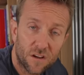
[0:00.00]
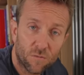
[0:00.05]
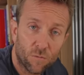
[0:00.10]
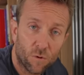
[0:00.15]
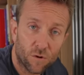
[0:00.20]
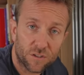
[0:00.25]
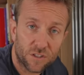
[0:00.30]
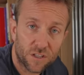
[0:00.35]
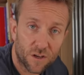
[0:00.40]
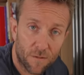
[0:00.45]

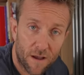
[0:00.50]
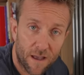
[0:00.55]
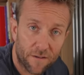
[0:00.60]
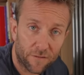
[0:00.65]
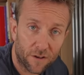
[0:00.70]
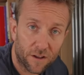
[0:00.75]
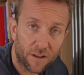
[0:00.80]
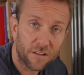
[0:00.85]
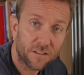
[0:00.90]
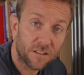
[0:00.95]

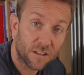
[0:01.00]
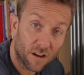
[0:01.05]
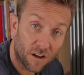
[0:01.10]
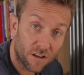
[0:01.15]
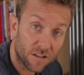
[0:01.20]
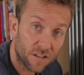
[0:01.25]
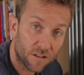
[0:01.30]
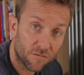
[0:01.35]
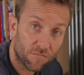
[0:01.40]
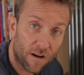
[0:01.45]
whatsoever to
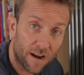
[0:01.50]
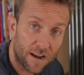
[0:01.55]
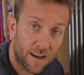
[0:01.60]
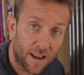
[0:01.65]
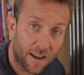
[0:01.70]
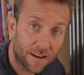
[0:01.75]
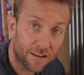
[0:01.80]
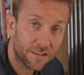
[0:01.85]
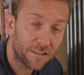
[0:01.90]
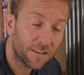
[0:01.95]
go to the
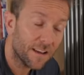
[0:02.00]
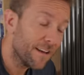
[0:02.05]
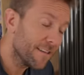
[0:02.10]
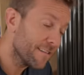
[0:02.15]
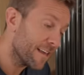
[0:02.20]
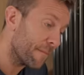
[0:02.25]
radiators.